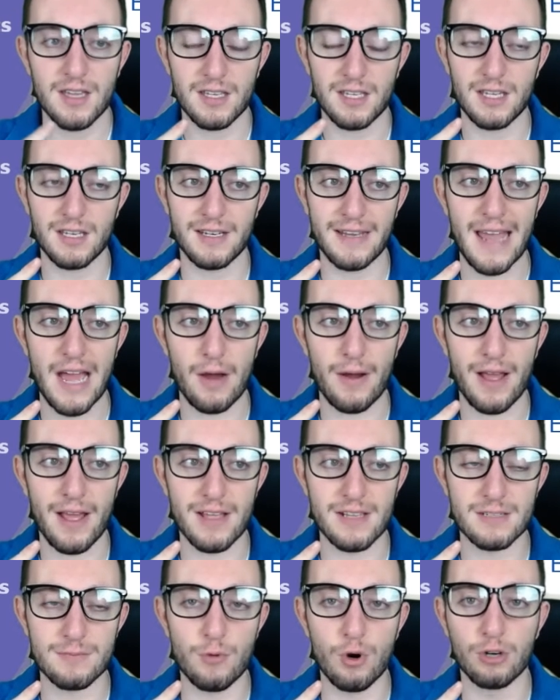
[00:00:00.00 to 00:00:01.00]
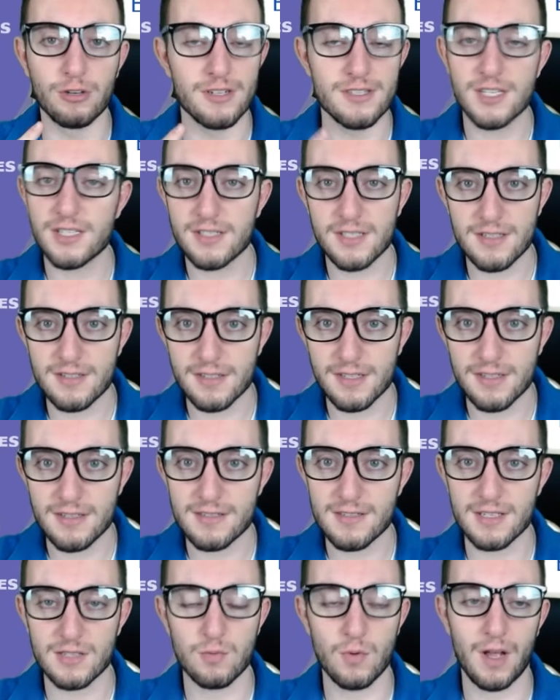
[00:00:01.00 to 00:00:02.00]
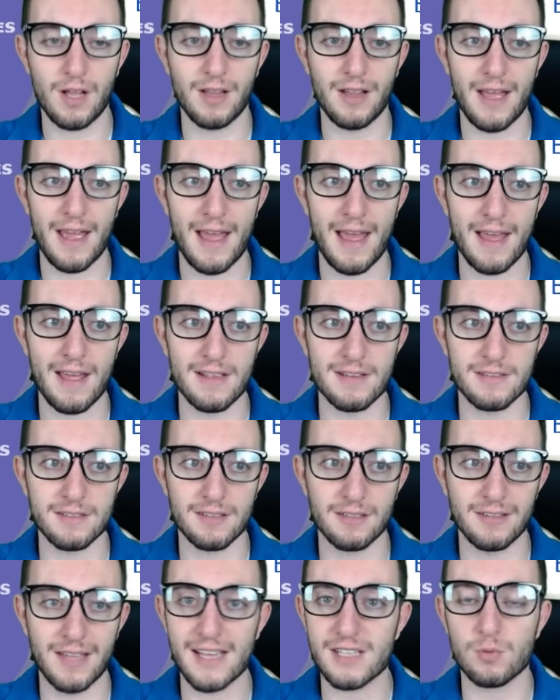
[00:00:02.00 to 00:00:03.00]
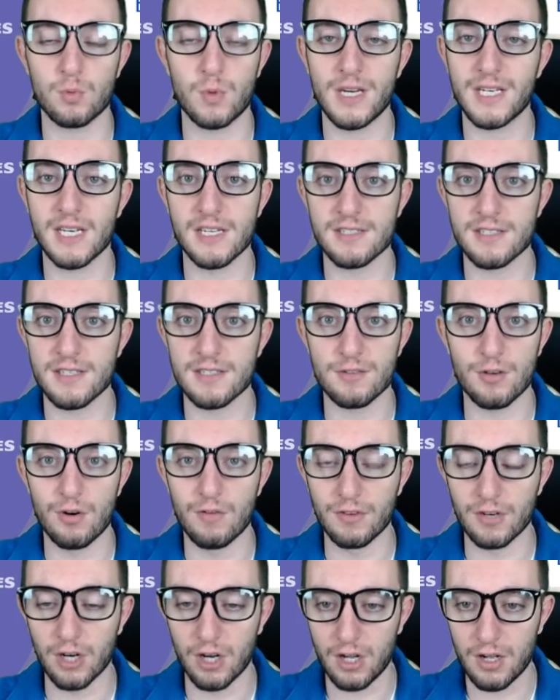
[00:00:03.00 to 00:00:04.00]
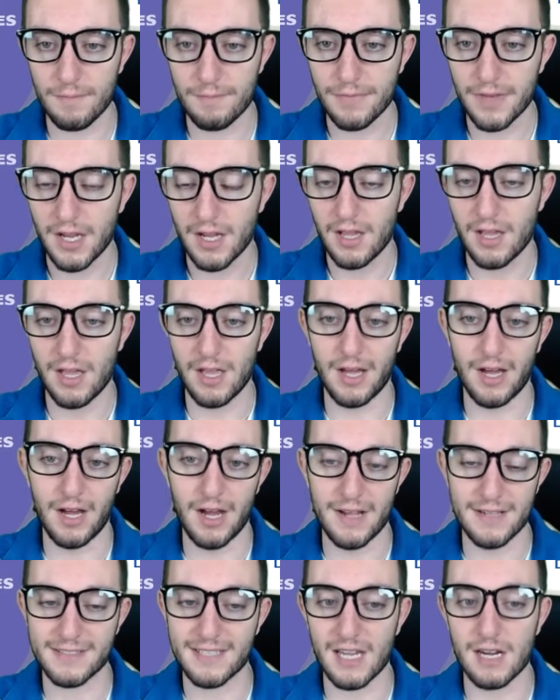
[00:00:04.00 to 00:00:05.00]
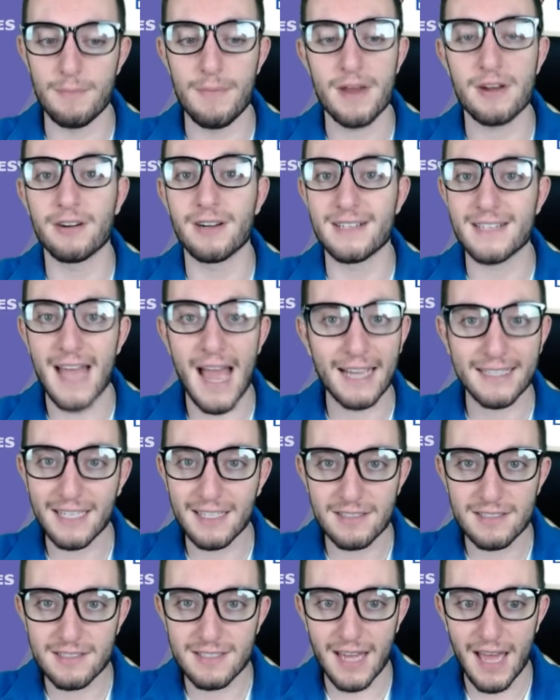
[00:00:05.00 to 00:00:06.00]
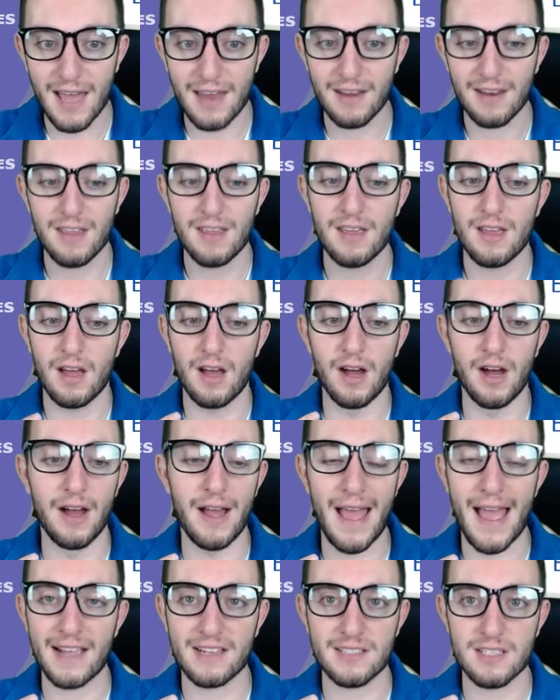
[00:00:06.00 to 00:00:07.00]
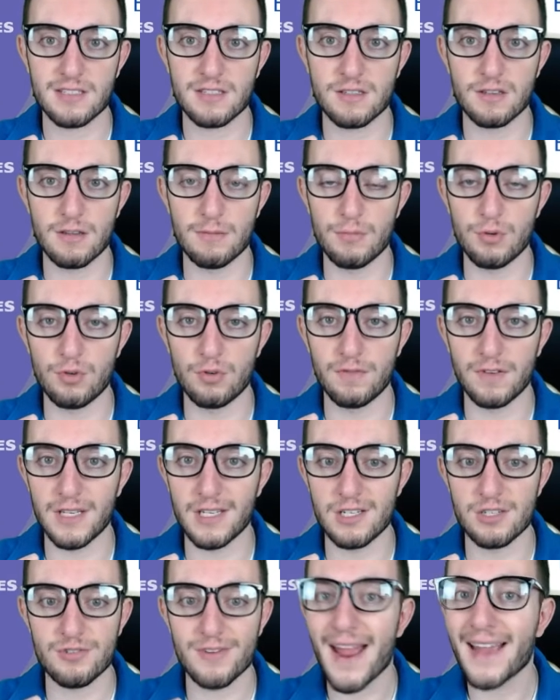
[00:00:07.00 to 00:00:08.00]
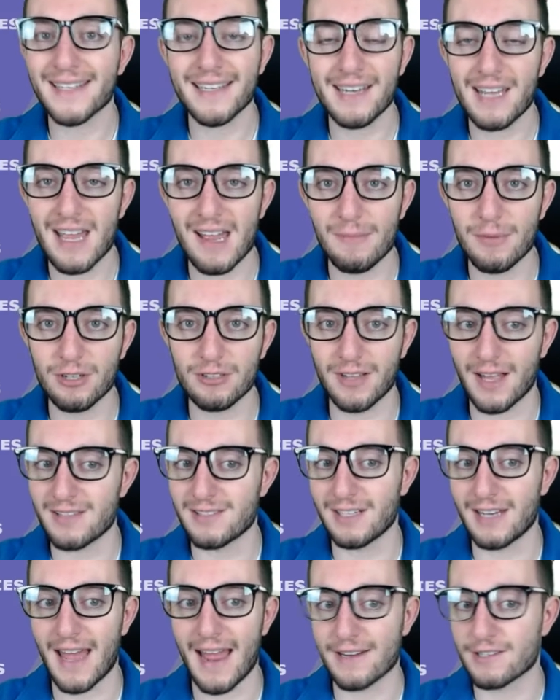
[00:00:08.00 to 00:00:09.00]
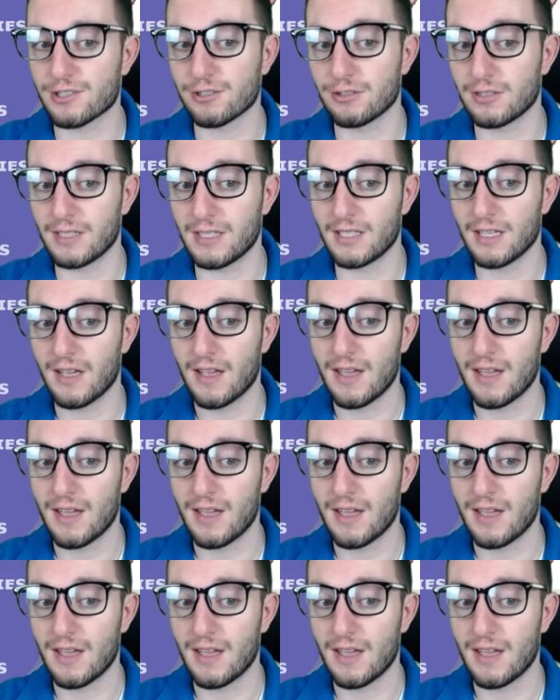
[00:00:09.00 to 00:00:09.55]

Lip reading: It now has more resistances as well as less weaknesses overall. It's got a better attacking stat. Access to the move in Dragon Hammer lets it actually